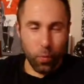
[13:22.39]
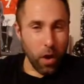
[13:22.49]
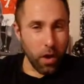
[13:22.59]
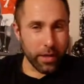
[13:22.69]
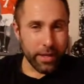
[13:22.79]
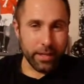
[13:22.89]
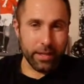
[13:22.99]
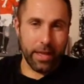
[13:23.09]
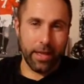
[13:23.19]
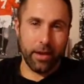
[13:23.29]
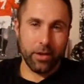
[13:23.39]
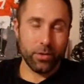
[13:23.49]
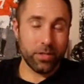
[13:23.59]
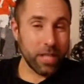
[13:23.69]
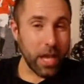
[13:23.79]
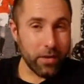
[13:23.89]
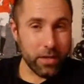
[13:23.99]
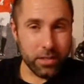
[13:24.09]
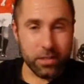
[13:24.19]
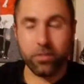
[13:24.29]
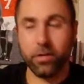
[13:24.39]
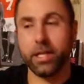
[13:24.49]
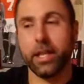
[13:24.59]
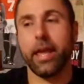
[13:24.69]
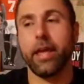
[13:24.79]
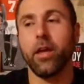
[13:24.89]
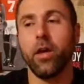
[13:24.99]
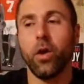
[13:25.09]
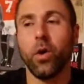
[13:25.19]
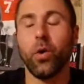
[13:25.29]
working late? Are you staring at the screen late?